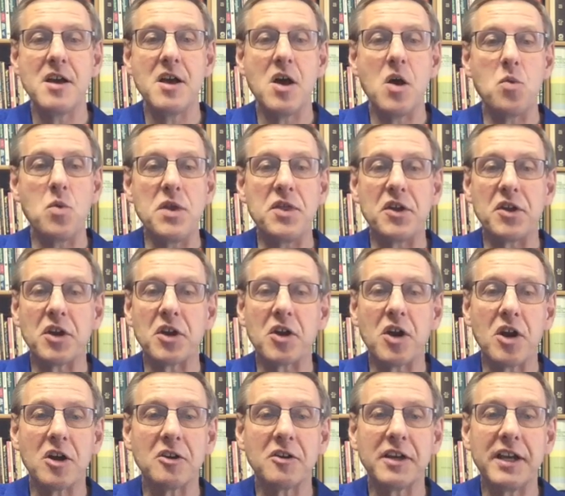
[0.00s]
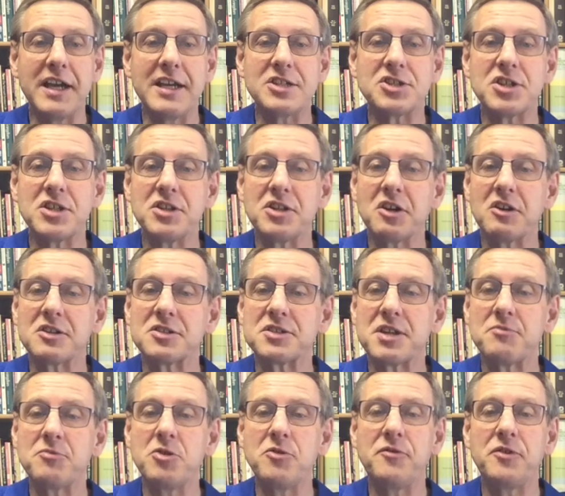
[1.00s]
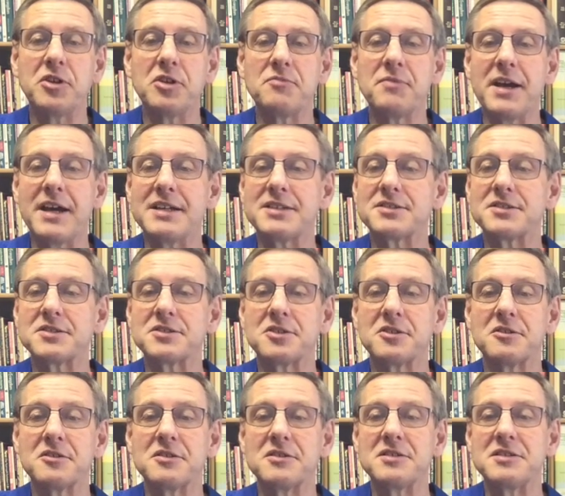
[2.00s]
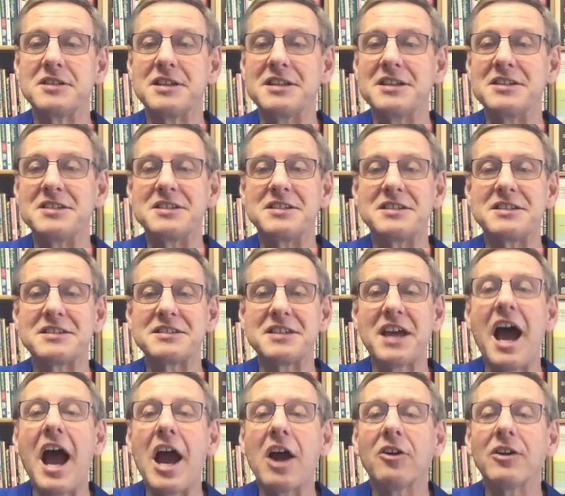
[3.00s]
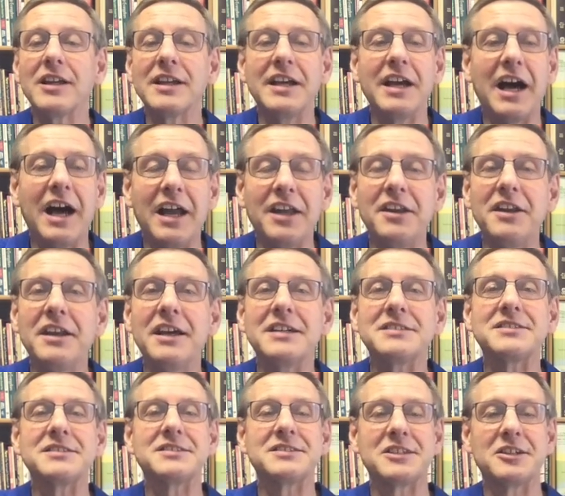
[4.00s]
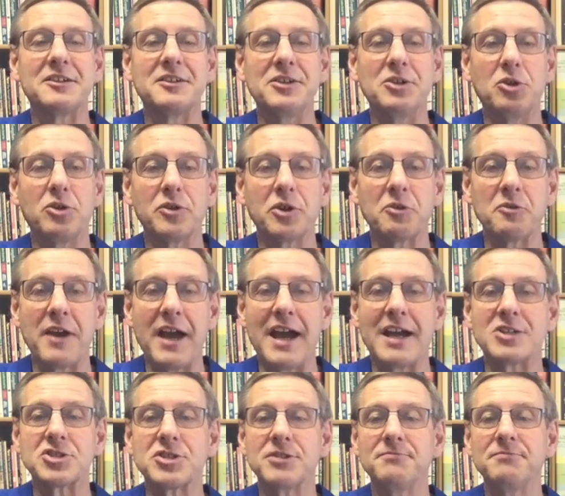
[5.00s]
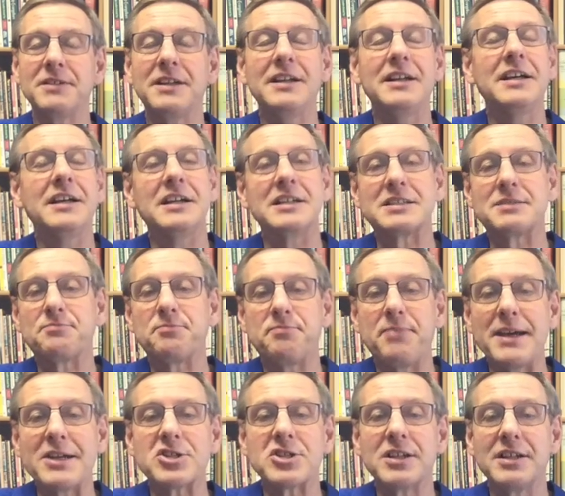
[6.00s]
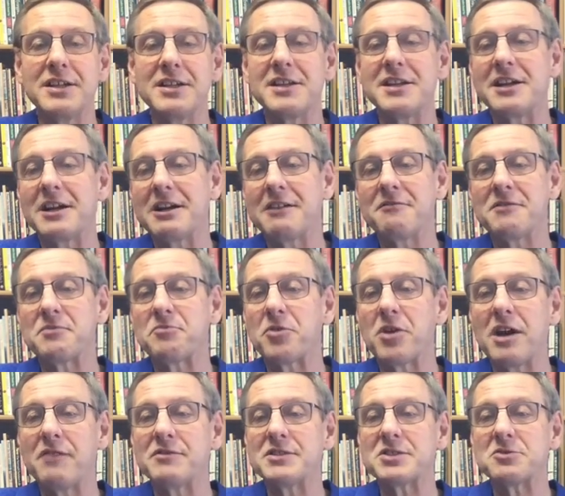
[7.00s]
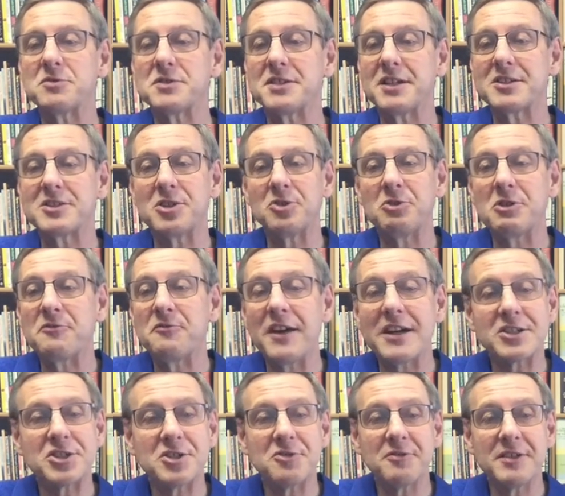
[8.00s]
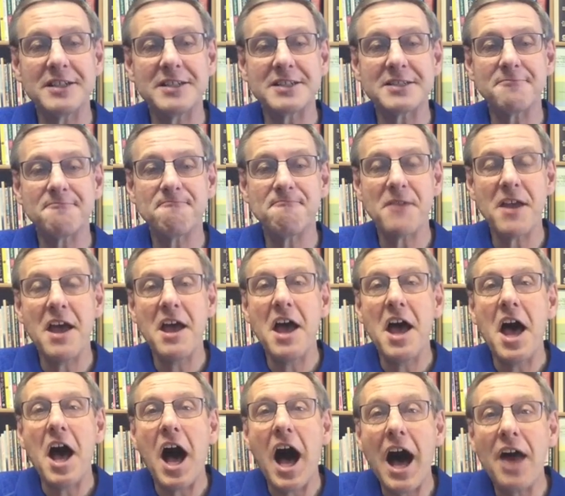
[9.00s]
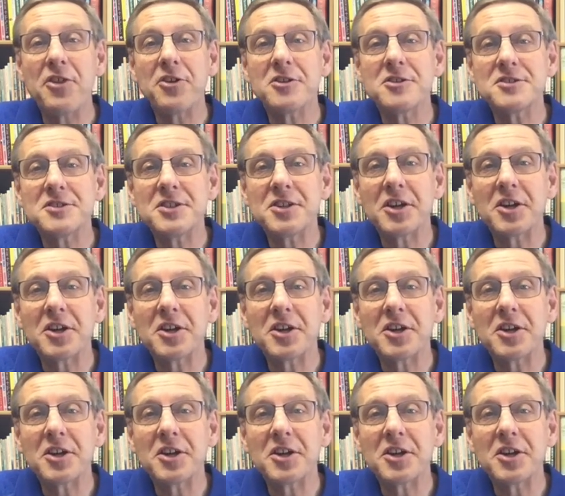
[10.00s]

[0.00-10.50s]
Within our congregation, there are some who feel masks are an entirely unnecessary overreaction, especially in an area of the province with such low infection rates. Others in our